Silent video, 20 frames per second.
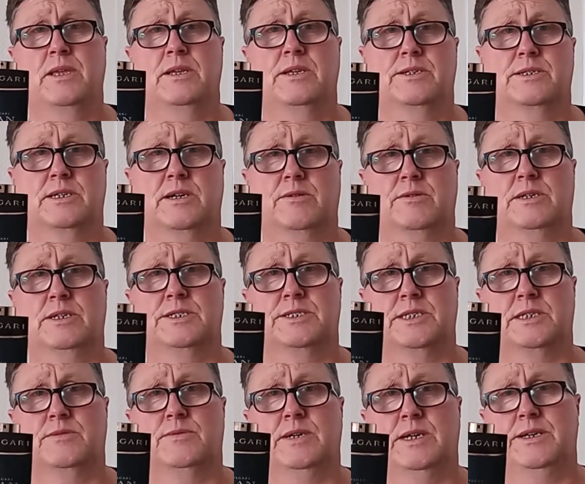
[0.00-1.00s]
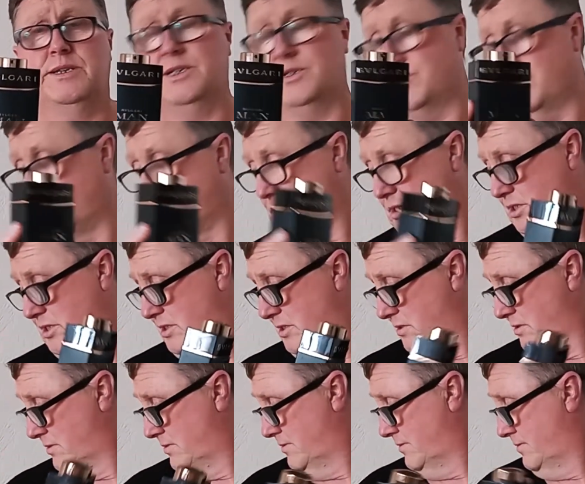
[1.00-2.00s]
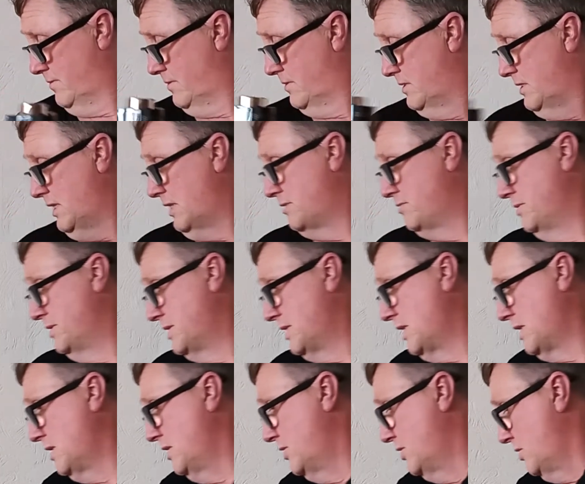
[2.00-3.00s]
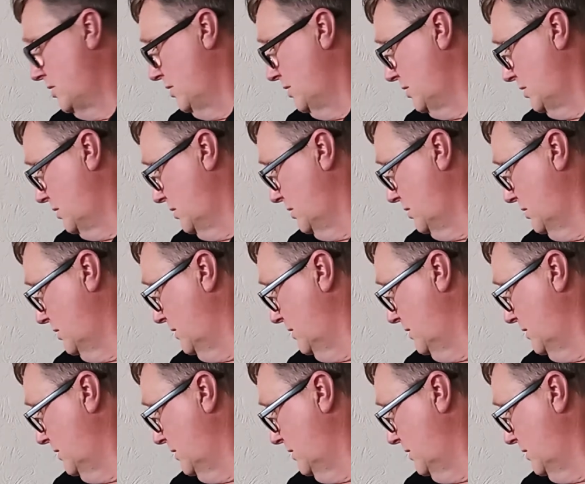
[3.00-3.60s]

So consider wearing this one, guys. That's my second choice.